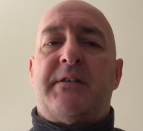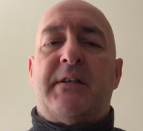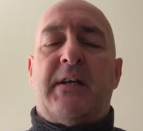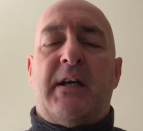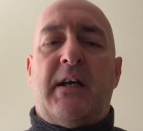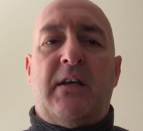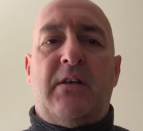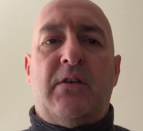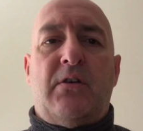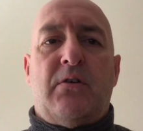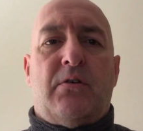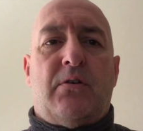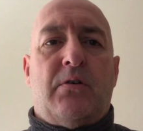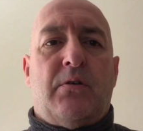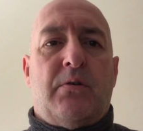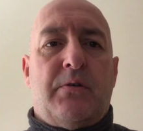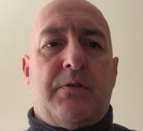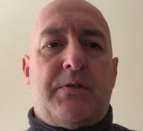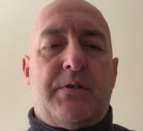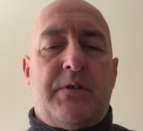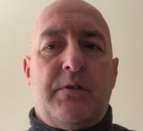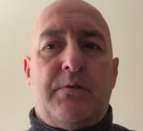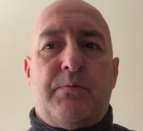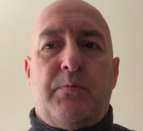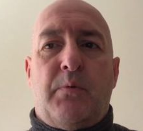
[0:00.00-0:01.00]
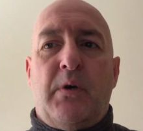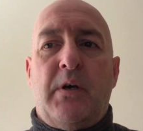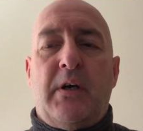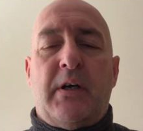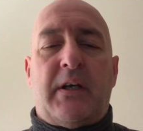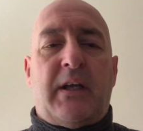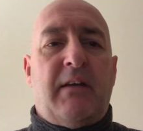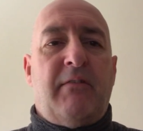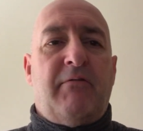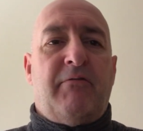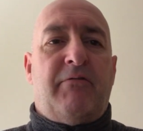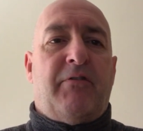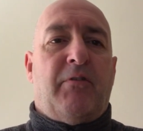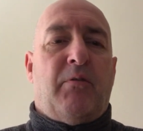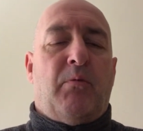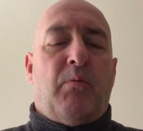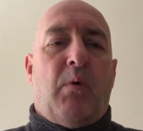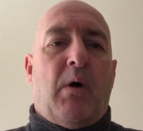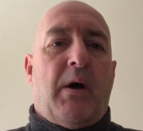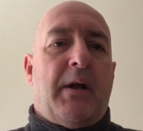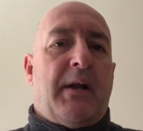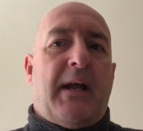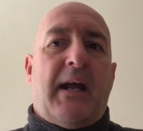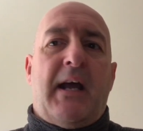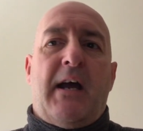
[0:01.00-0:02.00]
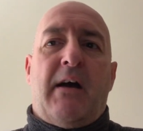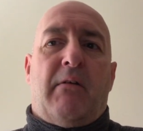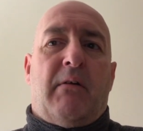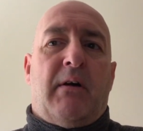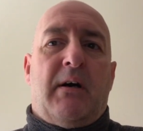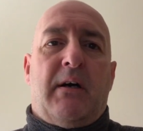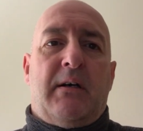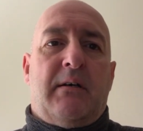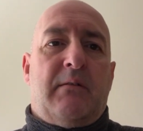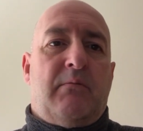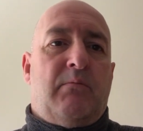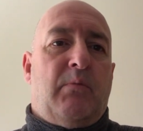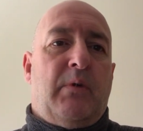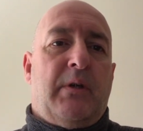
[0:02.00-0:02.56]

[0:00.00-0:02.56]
day your horse is working for 1 hour